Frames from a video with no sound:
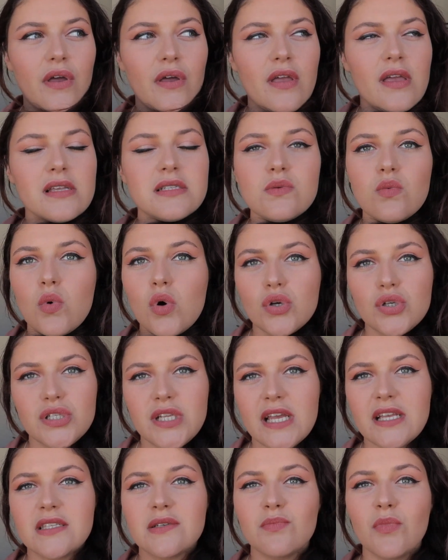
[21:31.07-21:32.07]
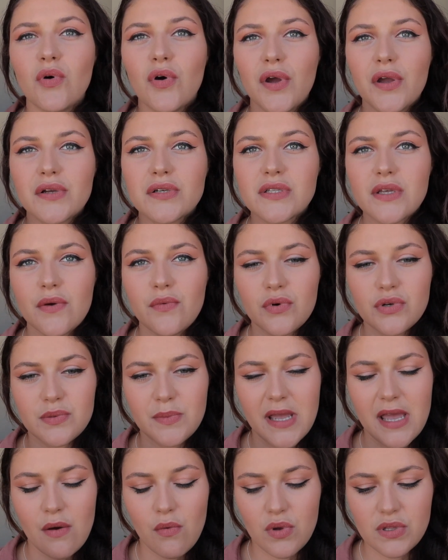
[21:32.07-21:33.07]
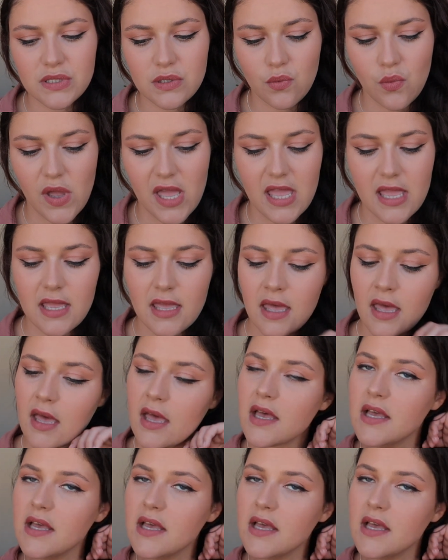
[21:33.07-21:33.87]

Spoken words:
it's wash day tomorrow because I wash my hair once a week.